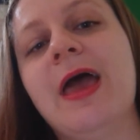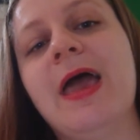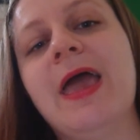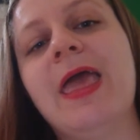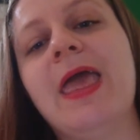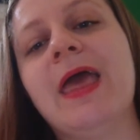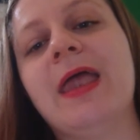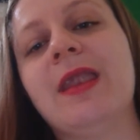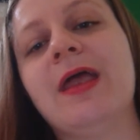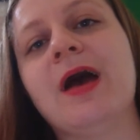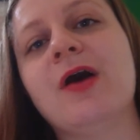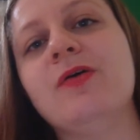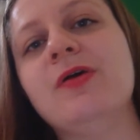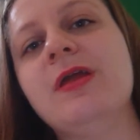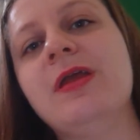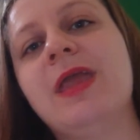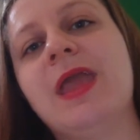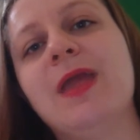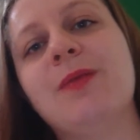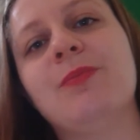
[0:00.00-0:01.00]
and how
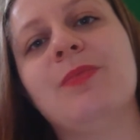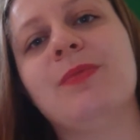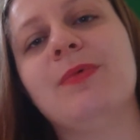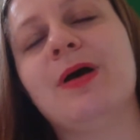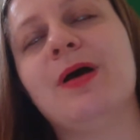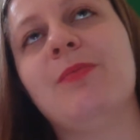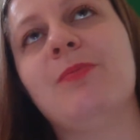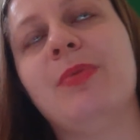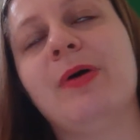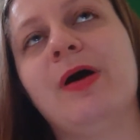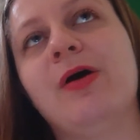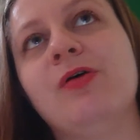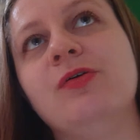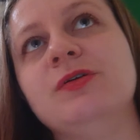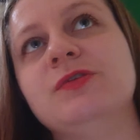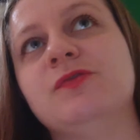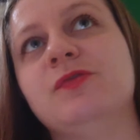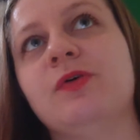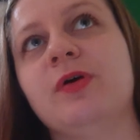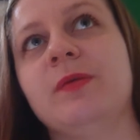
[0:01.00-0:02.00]
he came
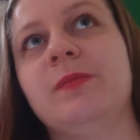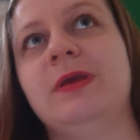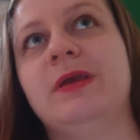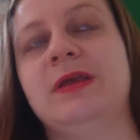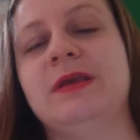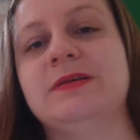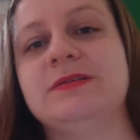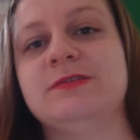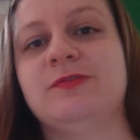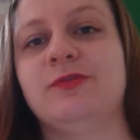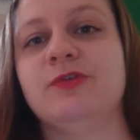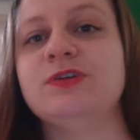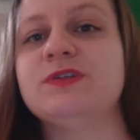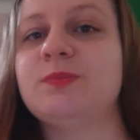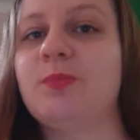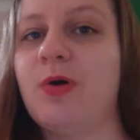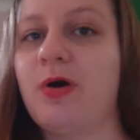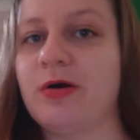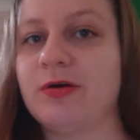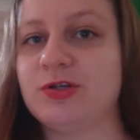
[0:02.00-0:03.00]
about forming his
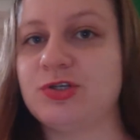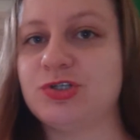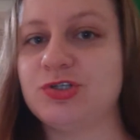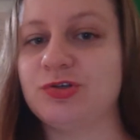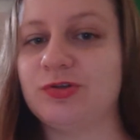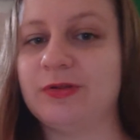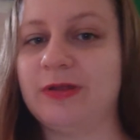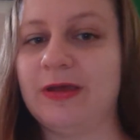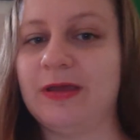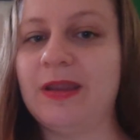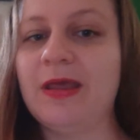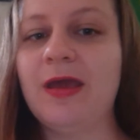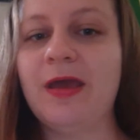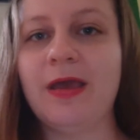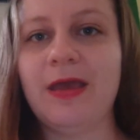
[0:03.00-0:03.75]
first postulate.